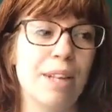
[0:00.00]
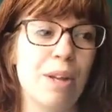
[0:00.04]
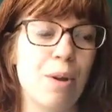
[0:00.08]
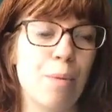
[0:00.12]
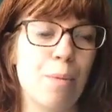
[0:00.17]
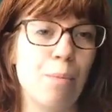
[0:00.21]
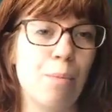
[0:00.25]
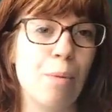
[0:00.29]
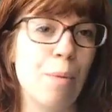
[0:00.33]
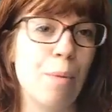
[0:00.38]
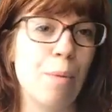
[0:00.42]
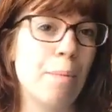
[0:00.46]

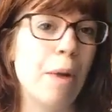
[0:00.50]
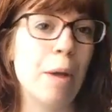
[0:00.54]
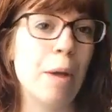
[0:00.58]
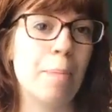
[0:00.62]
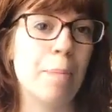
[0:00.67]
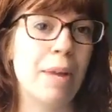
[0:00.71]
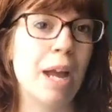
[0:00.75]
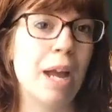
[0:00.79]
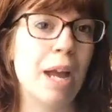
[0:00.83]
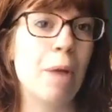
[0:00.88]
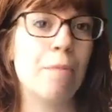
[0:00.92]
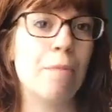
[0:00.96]
what might
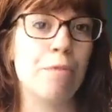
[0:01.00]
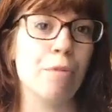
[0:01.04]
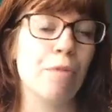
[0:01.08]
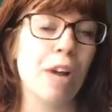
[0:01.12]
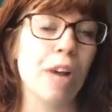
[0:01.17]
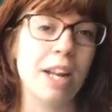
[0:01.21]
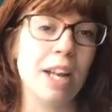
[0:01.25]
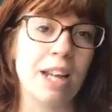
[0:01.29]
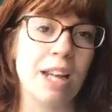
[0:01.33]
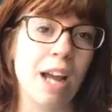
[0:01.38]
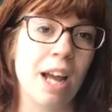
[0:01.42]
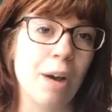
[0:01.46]
be helpful
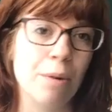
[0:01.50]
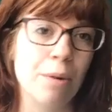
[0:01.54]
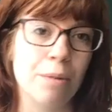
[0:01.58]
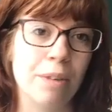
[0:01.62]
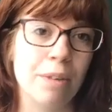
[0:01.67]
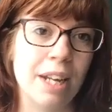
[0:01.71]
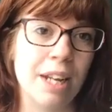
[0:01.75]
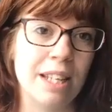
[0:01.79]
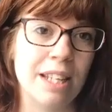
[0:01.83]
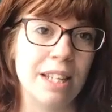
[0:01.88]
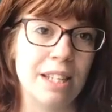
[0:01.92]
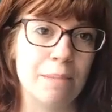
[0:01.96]
right now
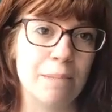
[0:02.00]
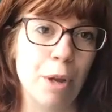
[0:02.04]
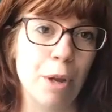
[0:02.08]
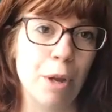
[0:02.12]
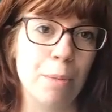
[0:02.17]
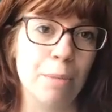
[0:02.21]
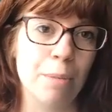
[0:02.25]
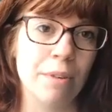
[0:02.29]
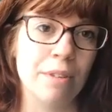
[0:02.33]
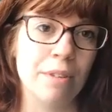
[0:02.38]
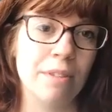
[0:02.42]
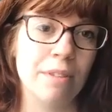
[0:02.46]
in this
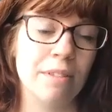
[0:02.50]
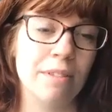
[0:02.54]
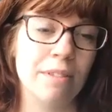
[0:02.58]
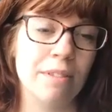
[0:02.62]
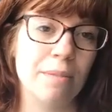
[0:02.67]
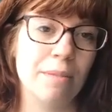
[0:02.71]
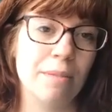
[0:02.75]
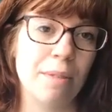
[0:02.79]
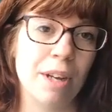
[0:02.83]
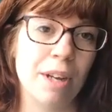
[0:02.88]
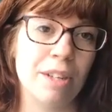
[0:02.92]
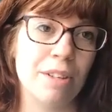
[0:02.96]
moment?
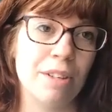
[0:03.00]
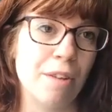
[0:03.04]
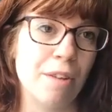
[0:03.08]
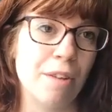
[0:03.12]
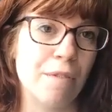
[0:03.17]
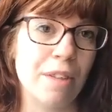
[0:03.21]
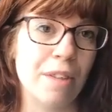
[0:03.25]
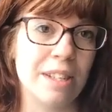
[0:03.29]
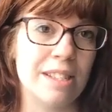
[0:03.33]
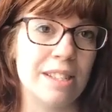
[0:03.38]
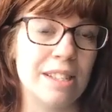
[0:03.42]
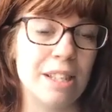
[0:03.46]
I don't know
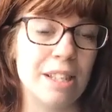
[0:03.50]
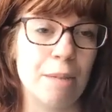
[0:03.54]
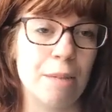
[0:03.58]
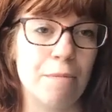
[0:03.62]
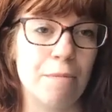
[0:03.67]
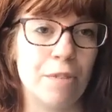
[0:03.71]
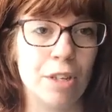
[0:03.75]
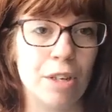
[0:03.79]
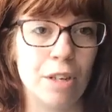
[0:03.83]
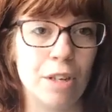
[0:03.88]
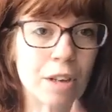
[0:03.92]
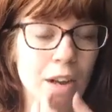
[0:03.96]
if that's the same
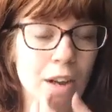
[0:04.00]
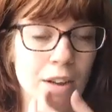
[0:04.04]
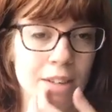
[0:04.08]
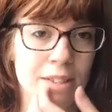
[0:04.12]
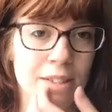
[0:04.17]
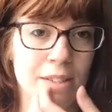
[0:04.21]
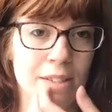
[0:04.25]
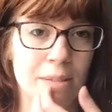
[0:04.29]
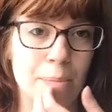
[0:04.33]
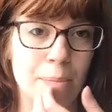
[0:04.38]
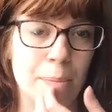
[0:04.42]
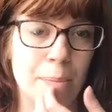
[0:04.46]
for you
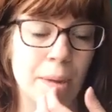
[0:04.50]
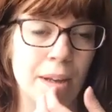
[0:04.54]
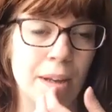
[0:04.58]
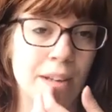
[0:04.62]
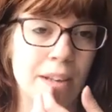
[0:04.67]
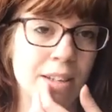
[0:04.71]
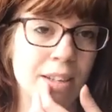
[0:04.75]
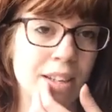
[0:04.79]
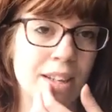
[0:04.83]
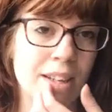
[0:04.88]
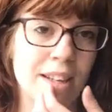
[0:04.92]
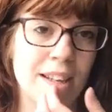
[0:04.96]
guys, but
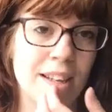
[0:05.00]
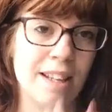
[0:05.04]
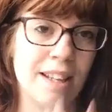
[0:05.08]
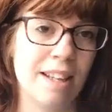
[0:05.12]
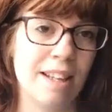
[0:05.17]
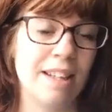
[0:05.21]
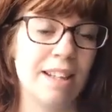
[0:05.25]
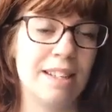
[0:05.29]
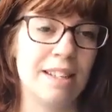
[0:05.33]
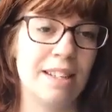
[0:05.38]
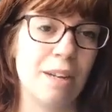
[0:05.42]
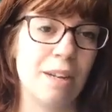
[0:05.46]

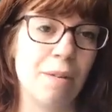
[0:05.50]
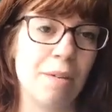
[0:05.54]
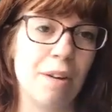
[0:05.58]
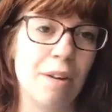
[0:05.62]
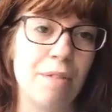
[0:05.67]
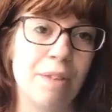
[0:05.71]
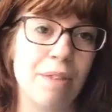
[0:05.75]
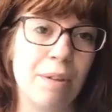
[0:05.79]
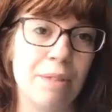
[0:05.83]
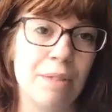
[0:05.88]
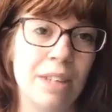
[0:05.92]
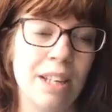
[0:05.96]
that's how I
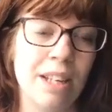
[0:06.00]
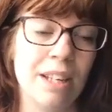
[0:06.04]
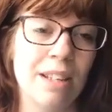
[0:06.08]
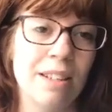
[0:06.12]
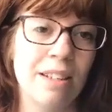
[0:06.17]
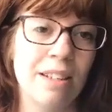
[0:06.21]
found it.